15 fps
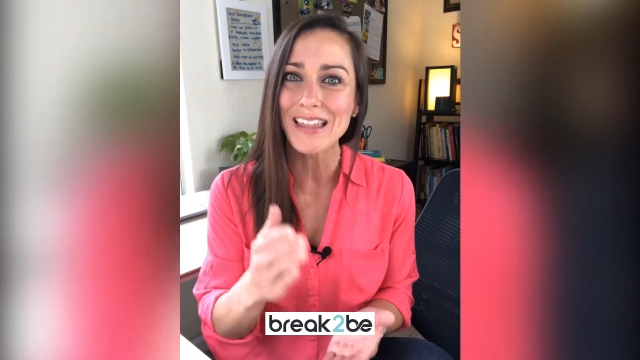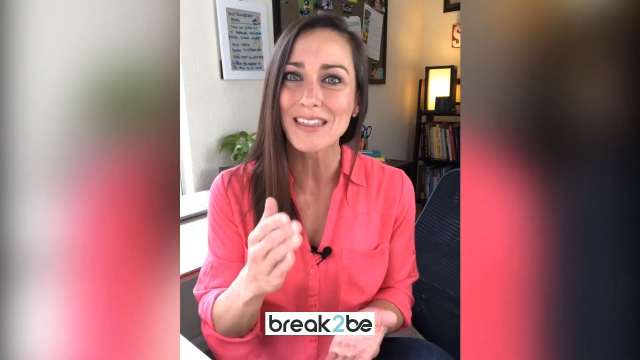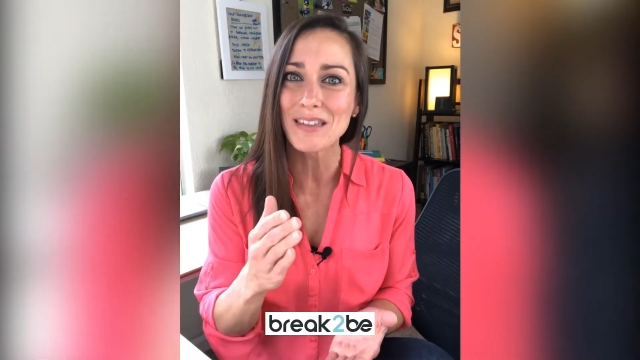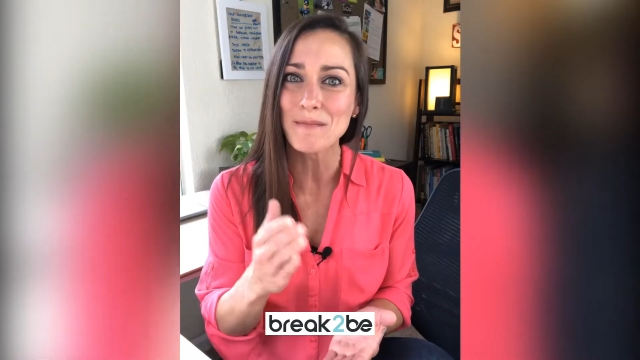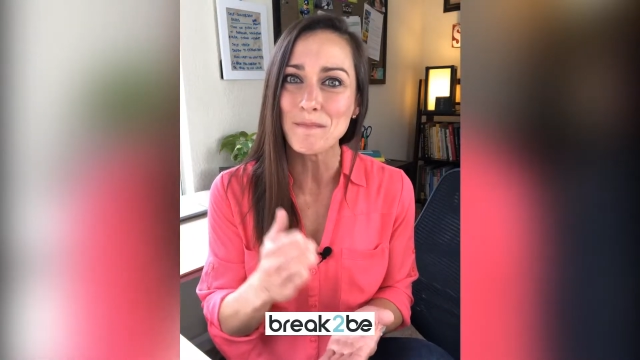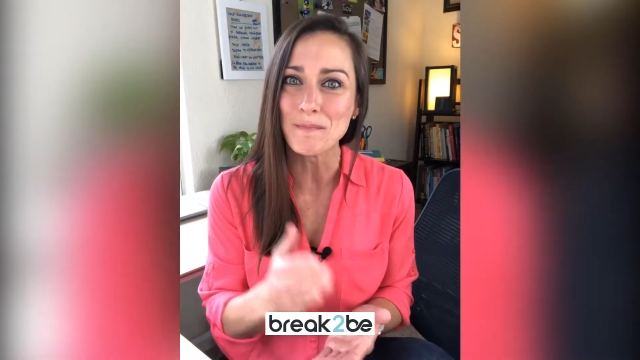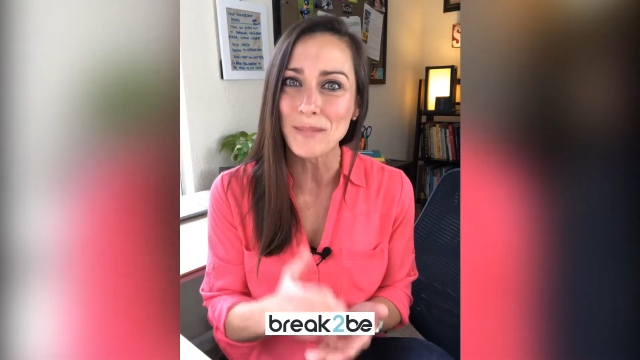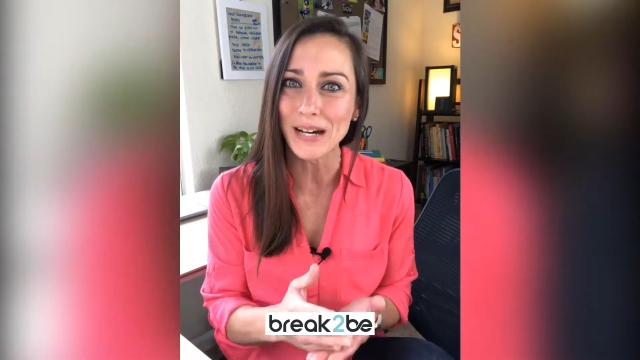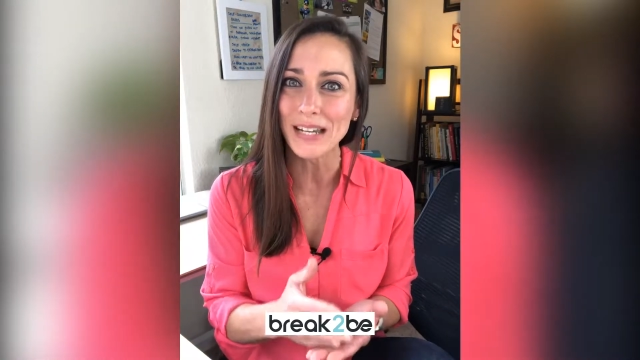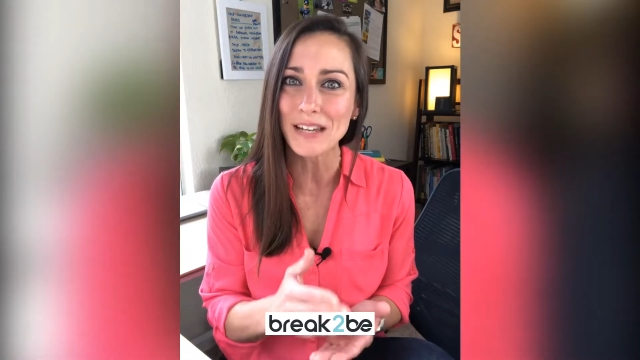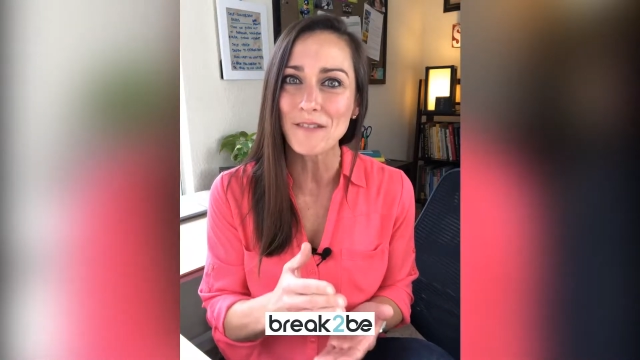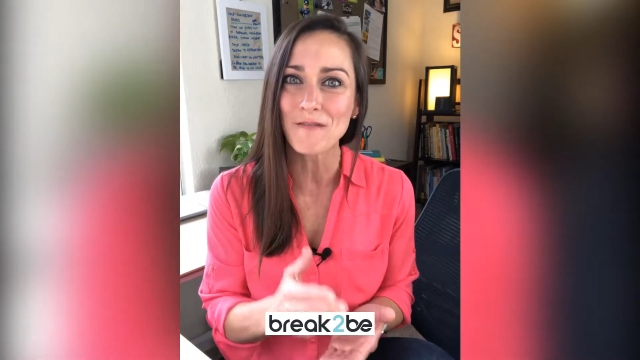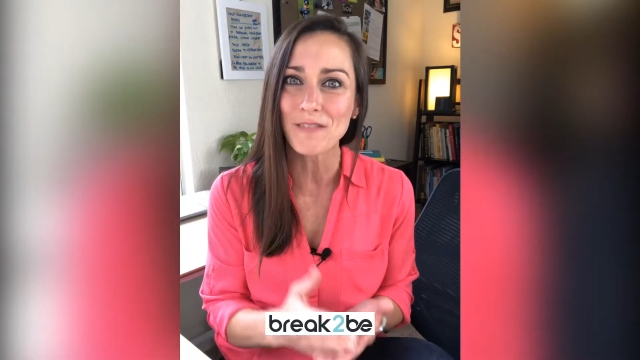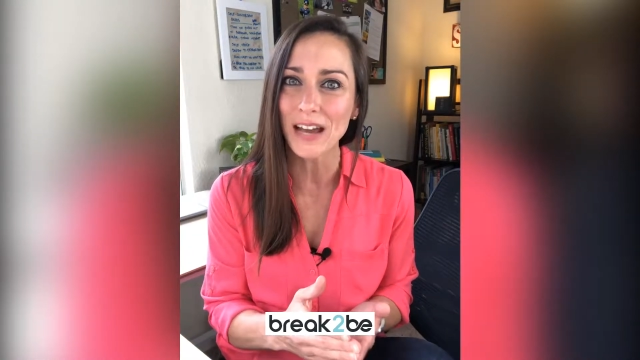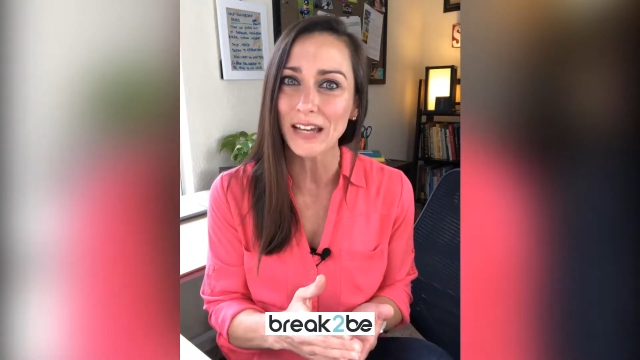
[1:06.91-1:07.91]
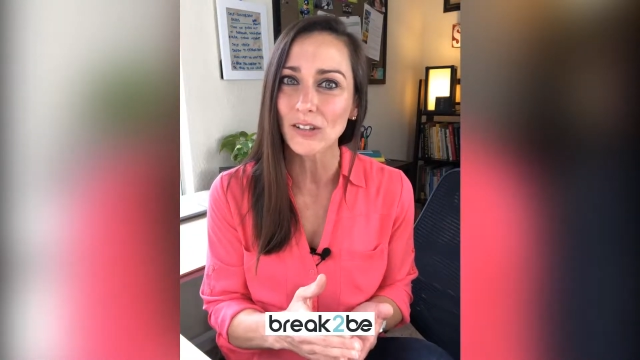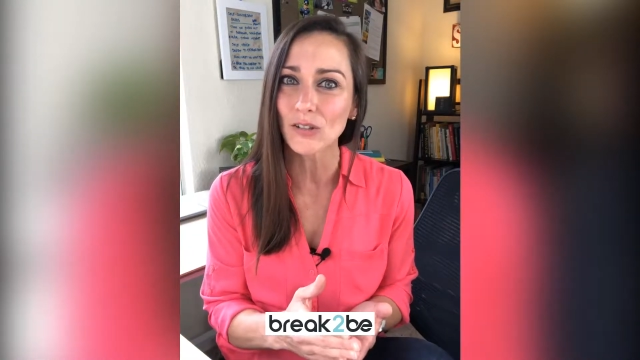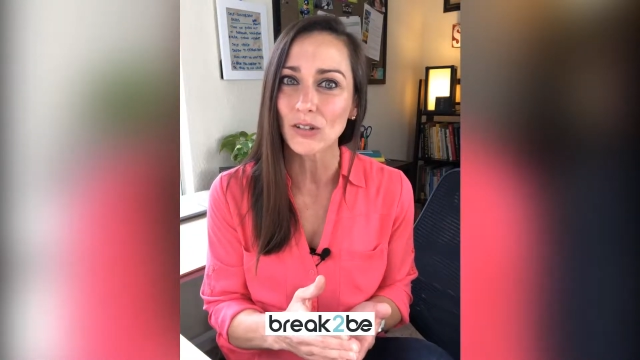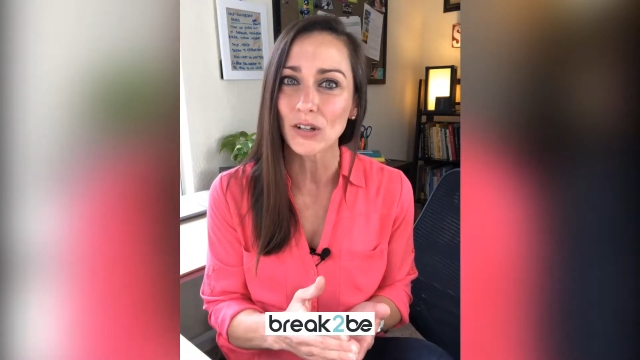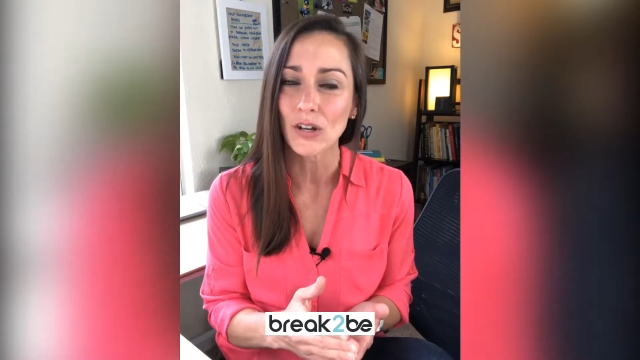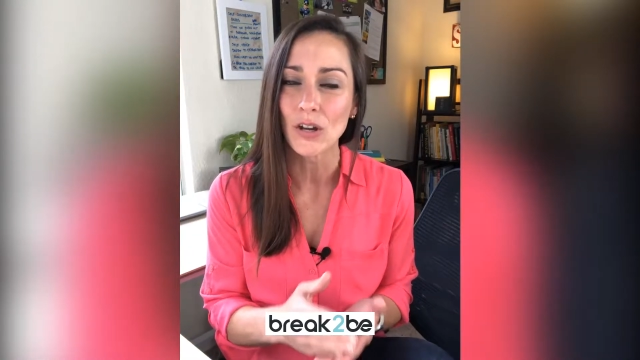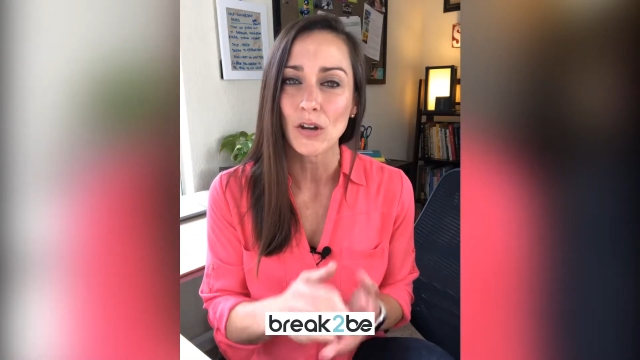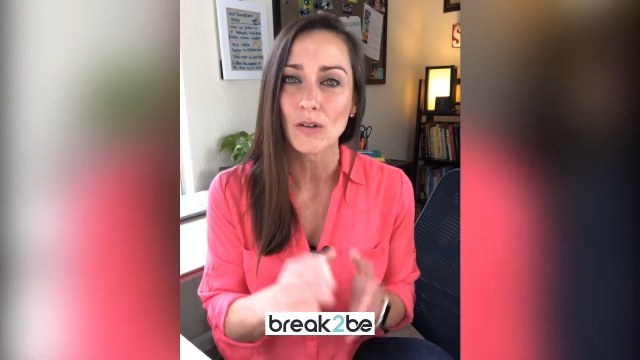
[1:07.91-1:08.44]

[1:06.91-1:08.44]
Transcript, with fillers: the money factor